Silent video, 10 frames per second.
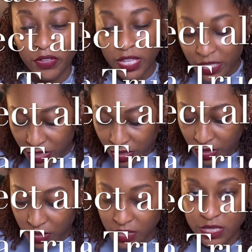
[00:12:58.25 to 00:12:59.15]
Each
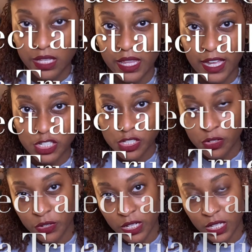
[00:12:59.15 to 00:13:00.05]
selection
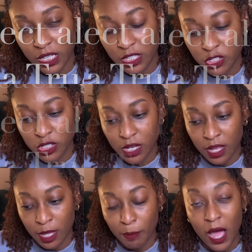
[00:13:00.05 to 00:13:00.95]
or each
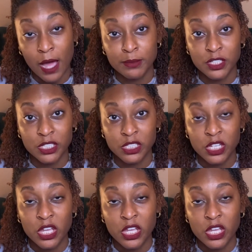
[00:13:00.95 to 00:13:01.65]
option